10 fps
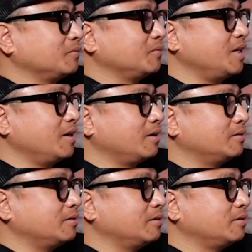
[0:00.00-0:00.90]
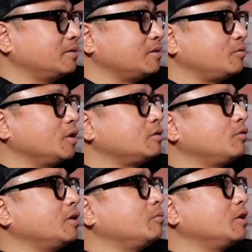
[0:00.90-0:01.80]
Yeah. It's
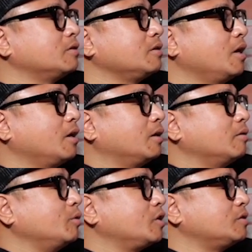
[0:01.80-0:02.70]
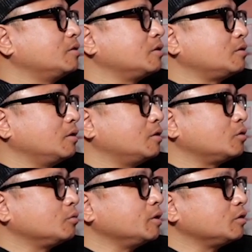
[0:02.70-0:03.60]
funny because it's a
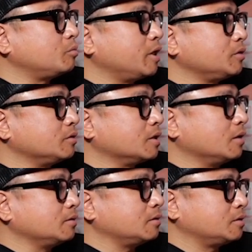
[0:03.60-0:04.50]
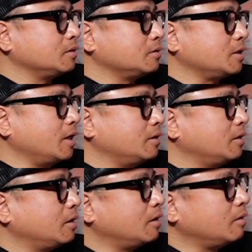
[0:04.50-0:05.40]
real special skill set.
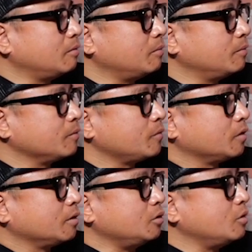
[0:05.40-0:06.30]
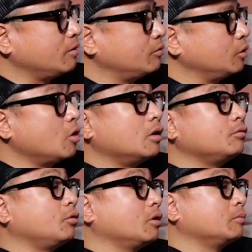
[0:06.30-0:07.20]
You have long
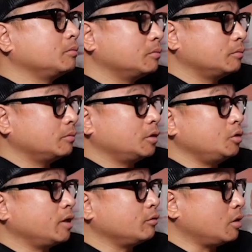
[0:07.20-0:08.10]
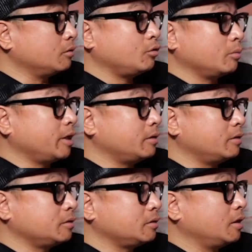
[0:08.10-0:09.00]
form
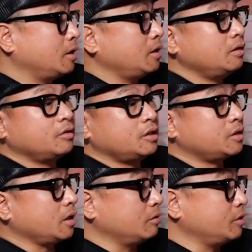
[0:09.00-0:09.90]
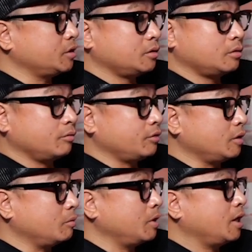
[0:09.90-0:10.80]
editors, even in television or
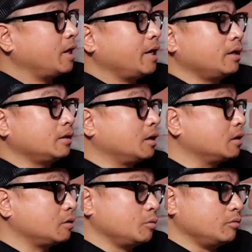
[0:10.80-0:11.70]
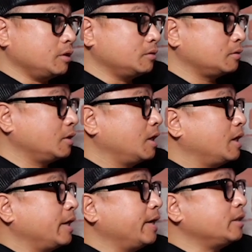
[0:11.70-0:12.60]
film, and they cut the movies.
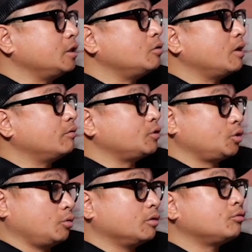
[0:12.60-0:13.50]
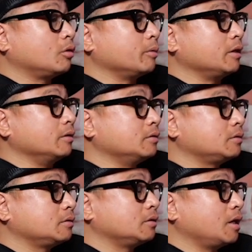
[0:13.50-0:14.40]
And then you have short form
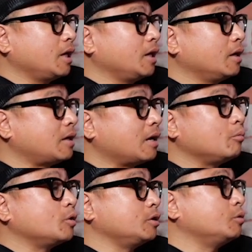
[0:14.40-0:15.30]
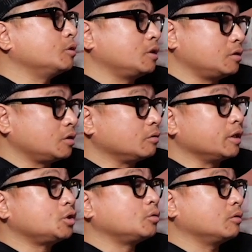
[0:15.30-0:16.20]
editors. And I'm what you would consider a
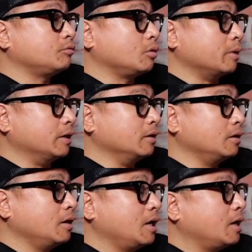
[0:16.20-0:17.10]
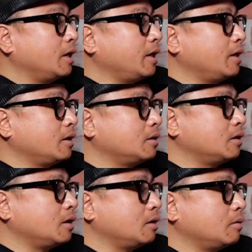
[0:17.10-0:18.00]
short form editor. And
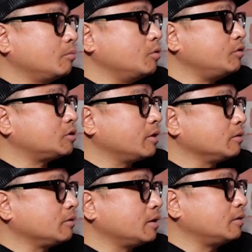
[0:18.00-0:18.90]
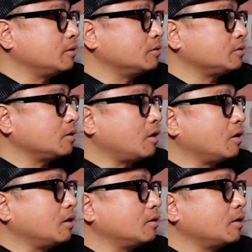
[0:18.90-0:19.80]
movie trailer editors
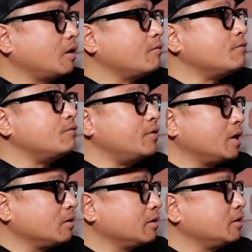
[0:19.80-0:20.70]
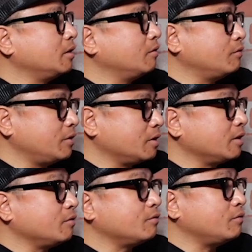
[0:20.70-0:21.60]
are a very,
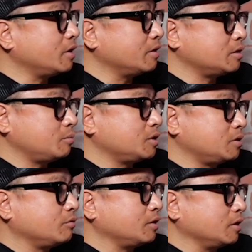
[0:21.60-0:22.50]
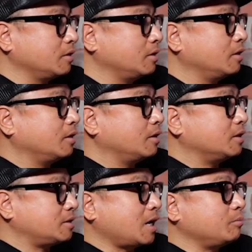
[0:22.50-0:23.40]
very, very specific
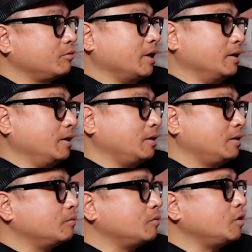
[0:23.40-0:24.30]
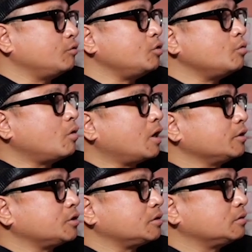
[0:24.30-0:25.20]
type of editing. If you
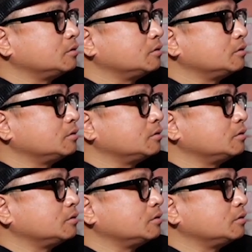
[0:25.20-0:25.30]
watch